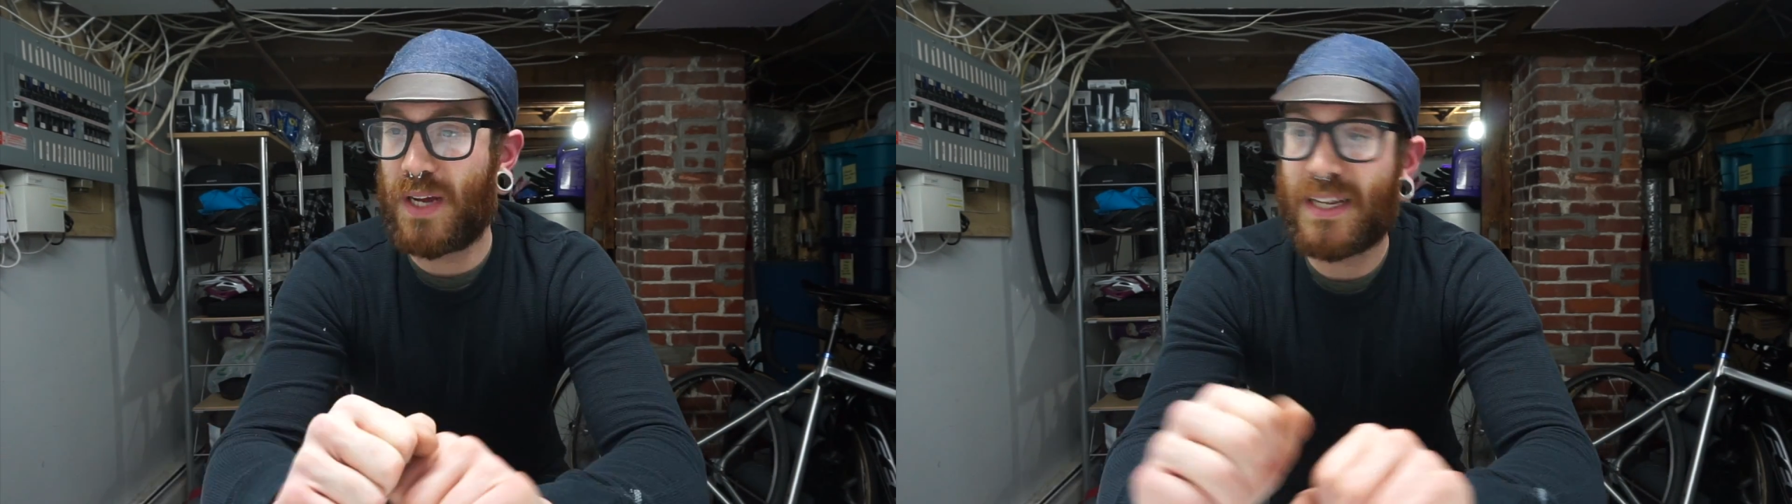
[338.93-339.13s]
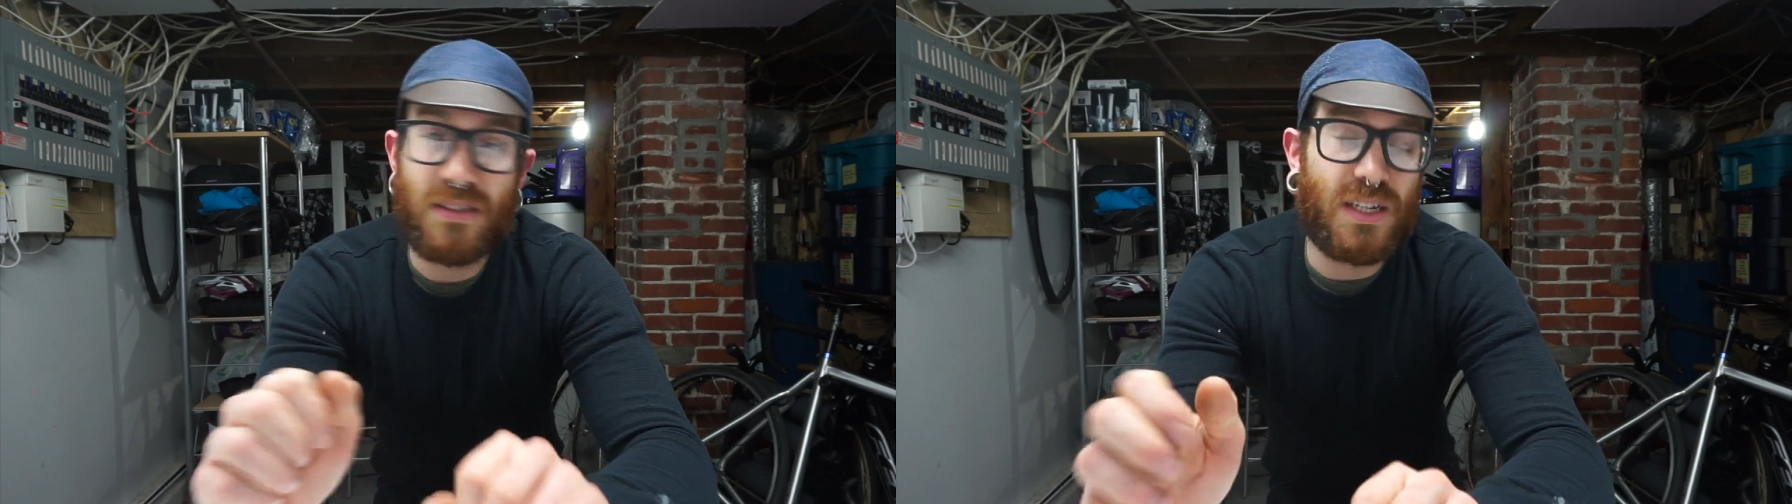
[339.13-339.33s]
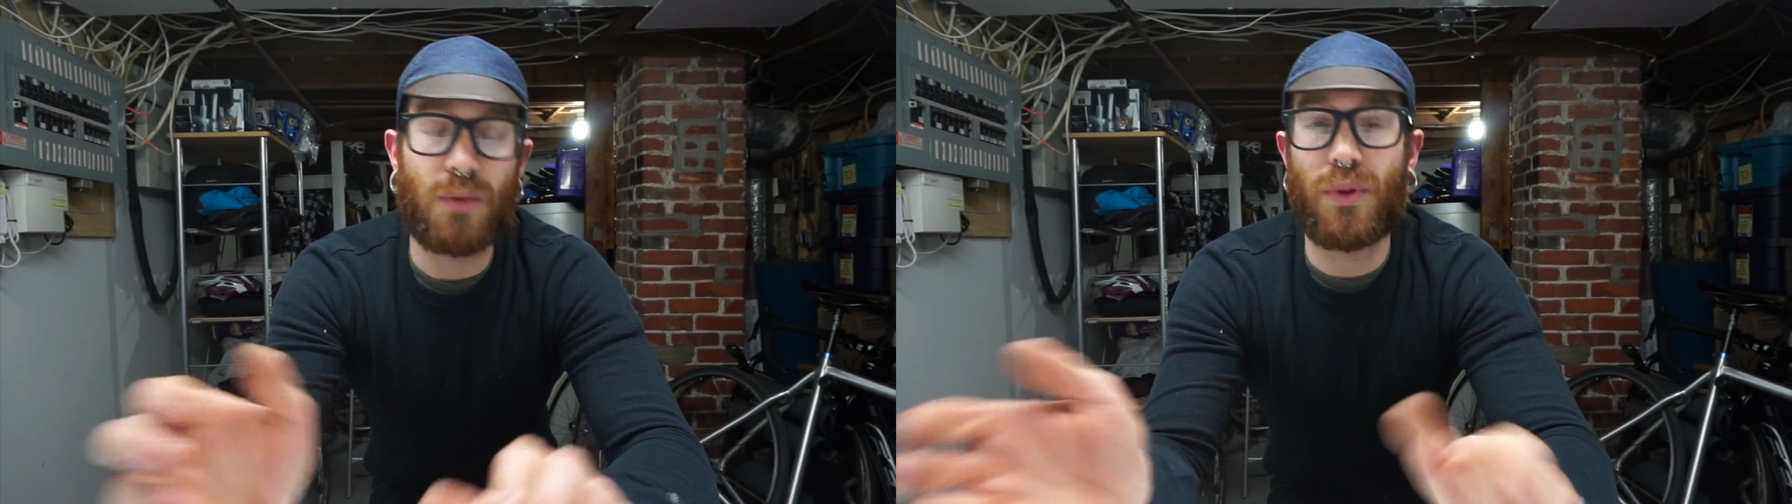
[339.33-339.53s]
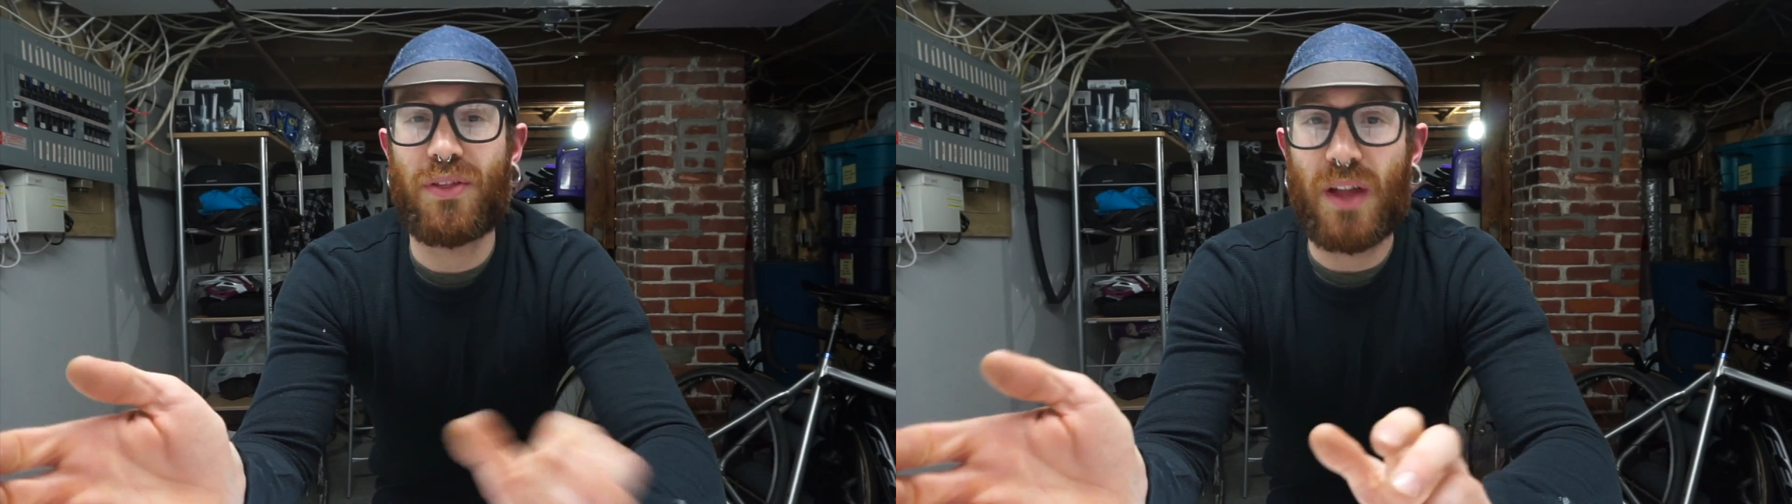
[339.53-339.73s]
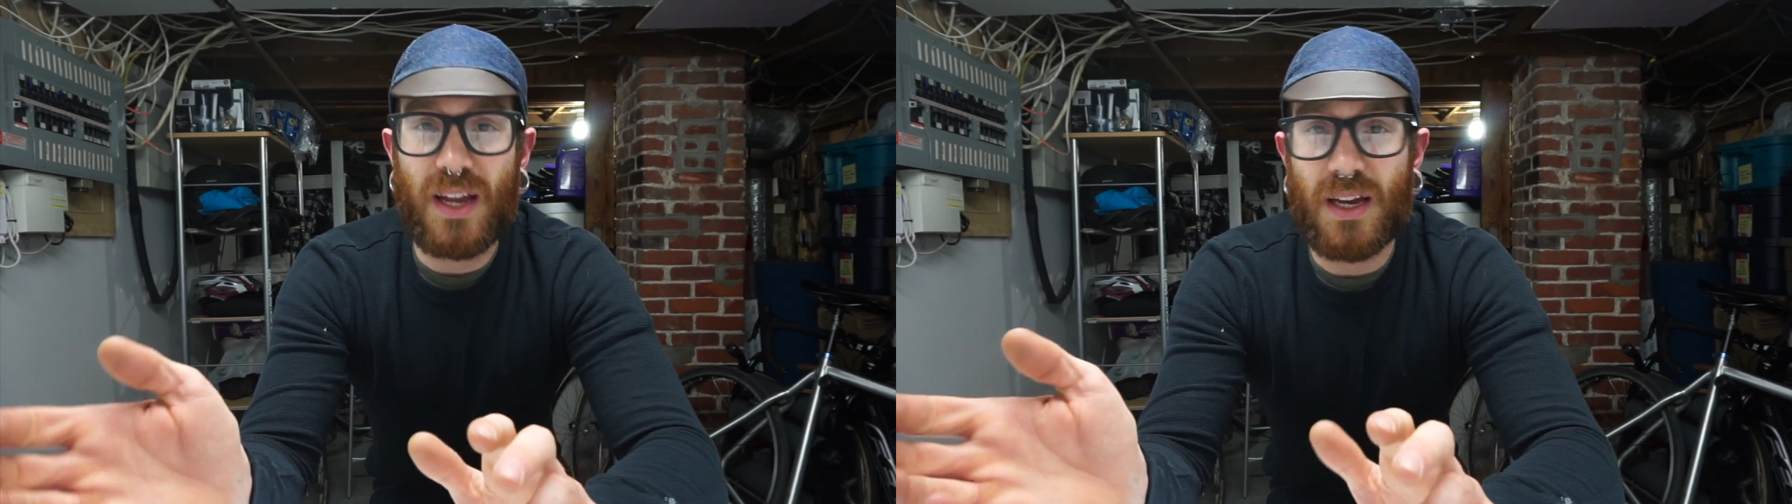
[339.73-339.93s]
and stick with
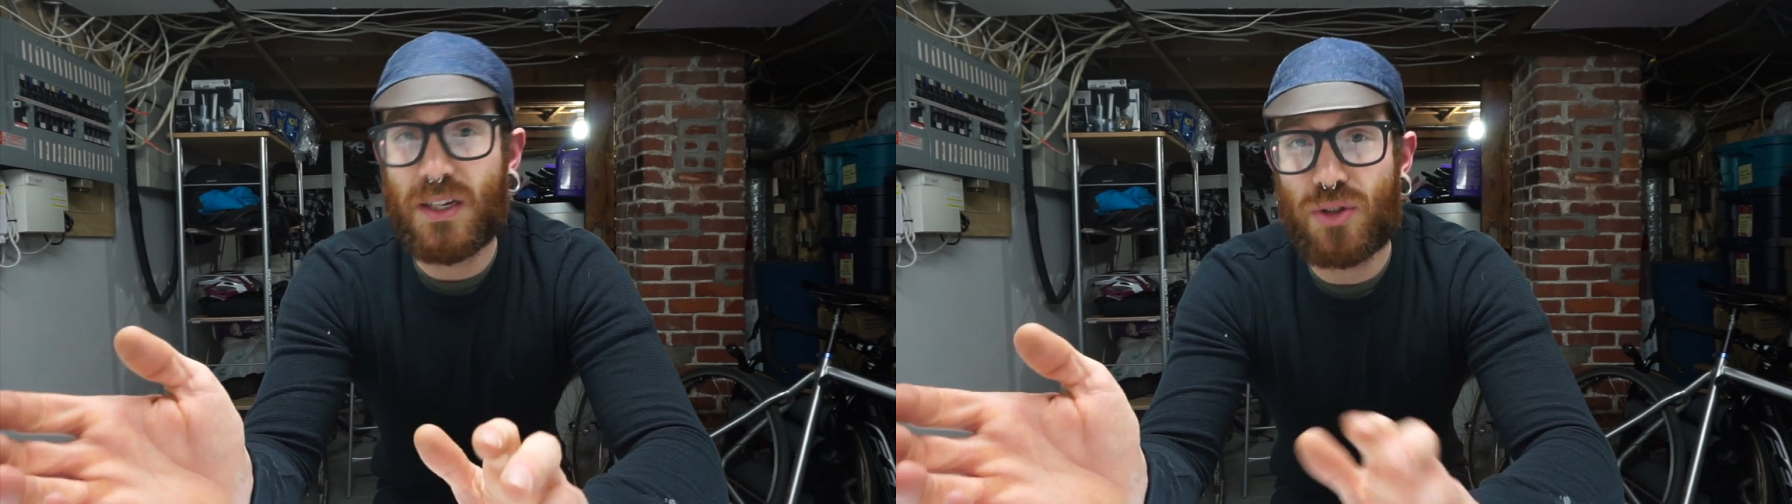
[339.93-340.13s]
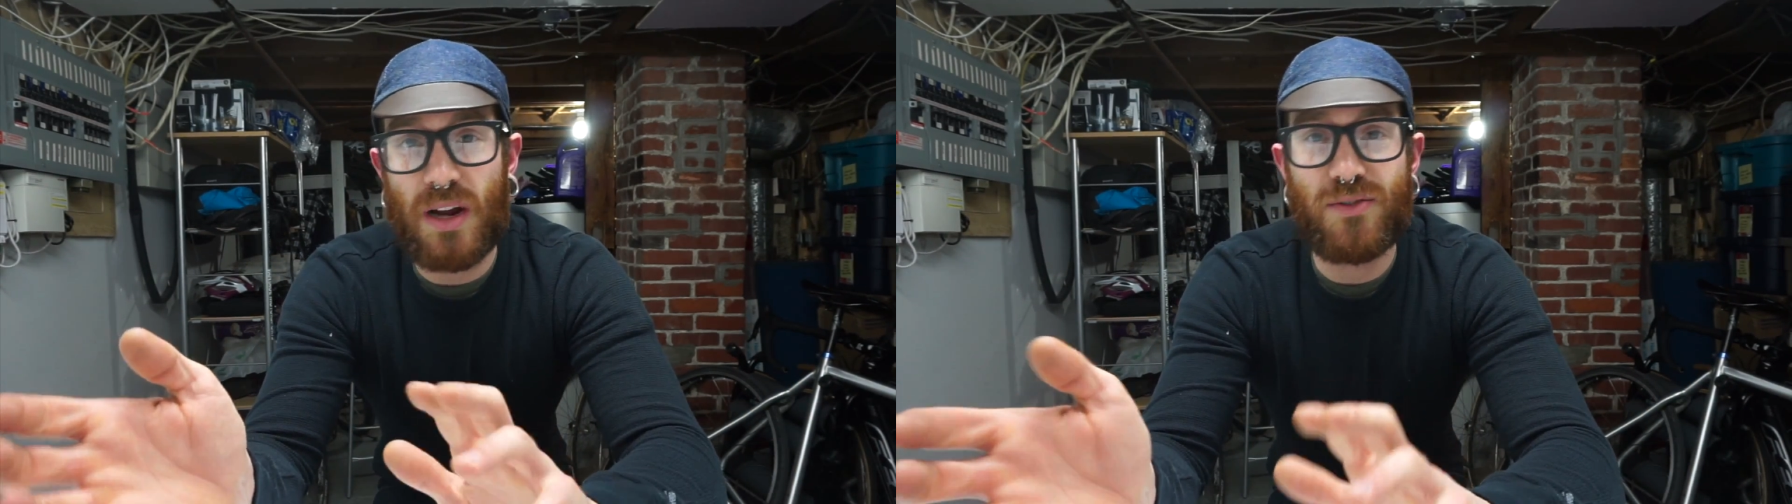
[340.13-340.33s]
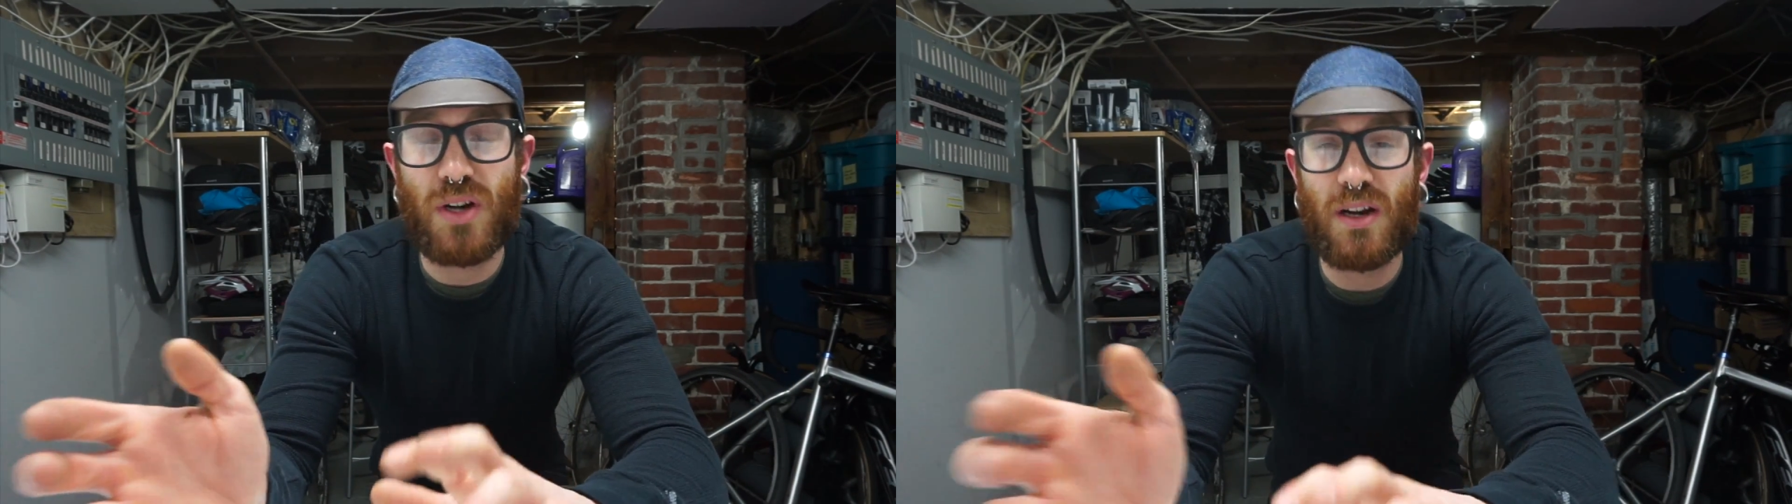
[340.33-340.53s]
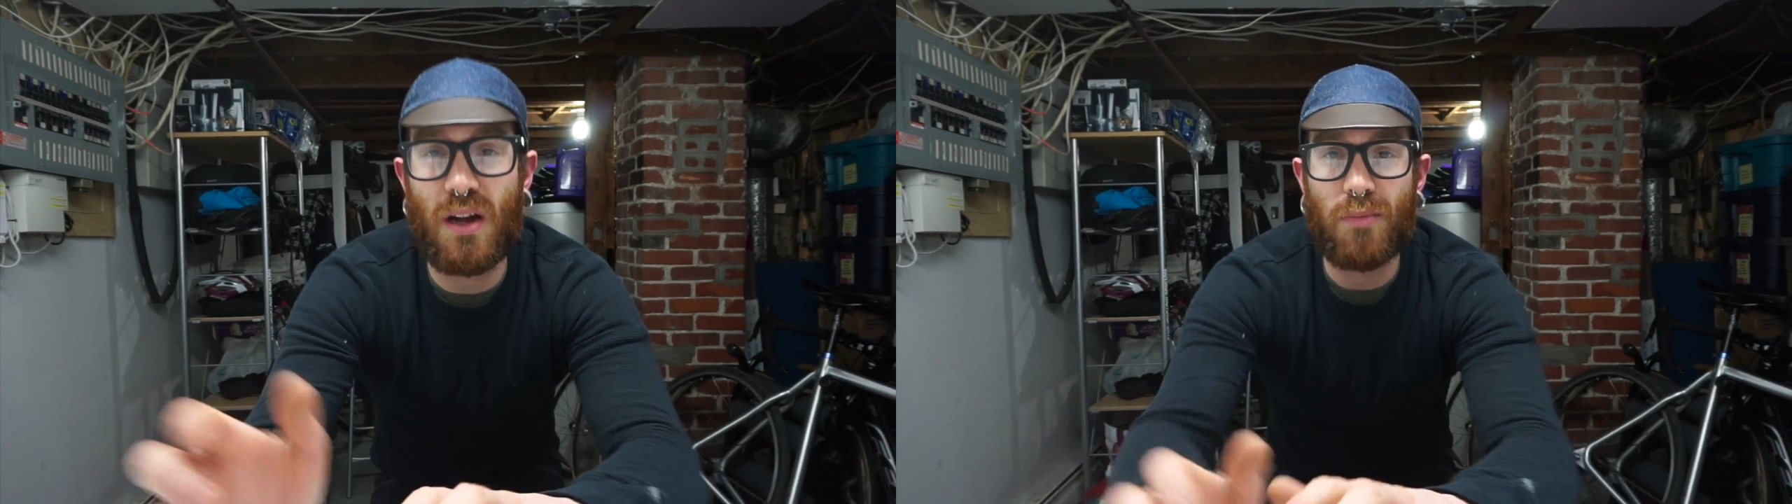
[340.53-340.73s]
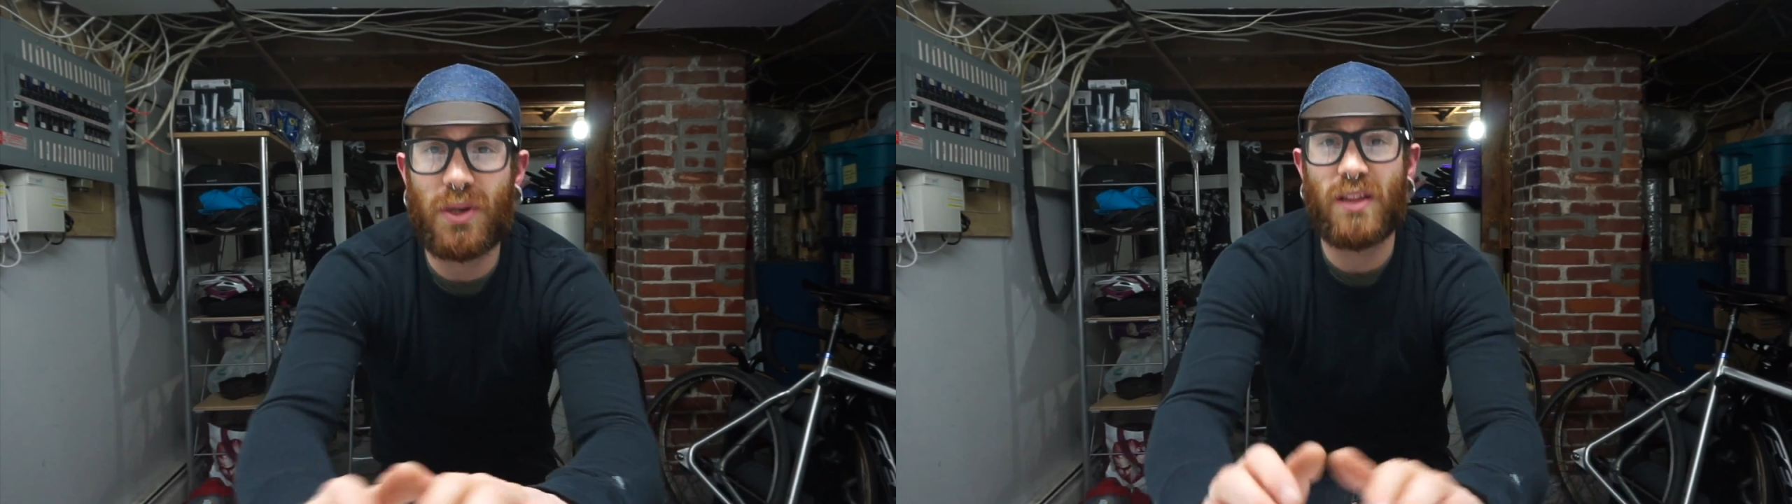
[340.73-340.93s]
like a drivetrain
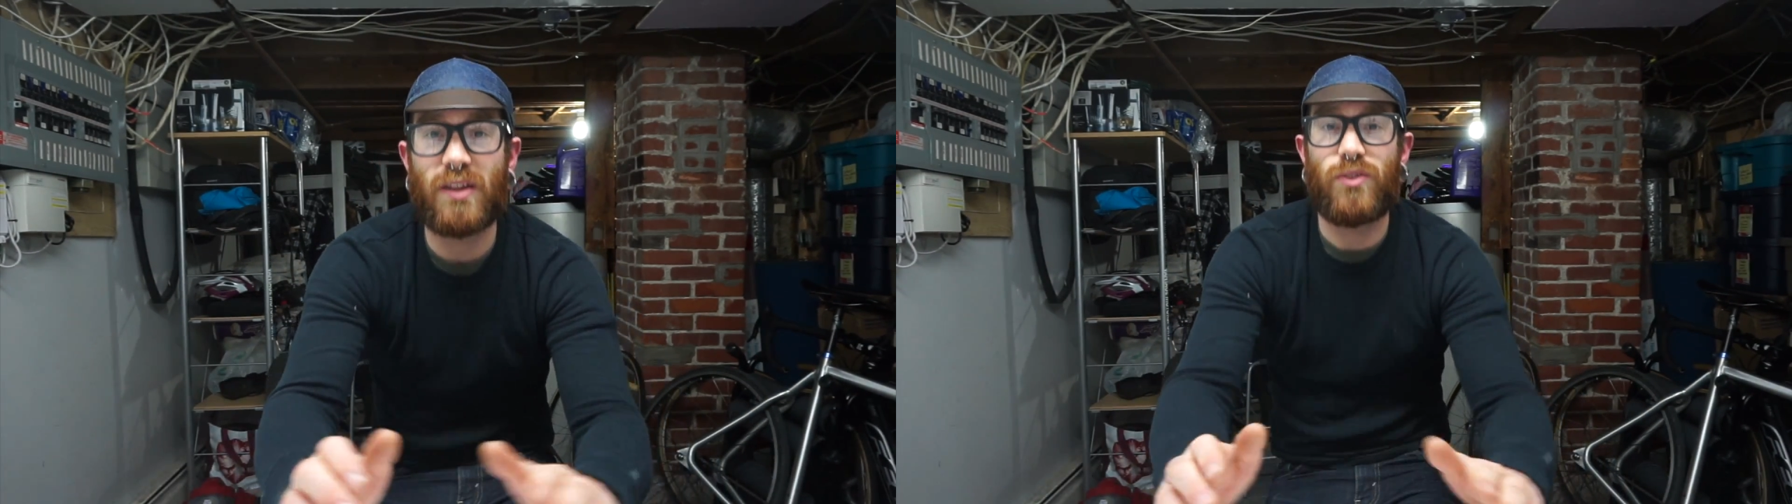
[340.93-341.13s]
company that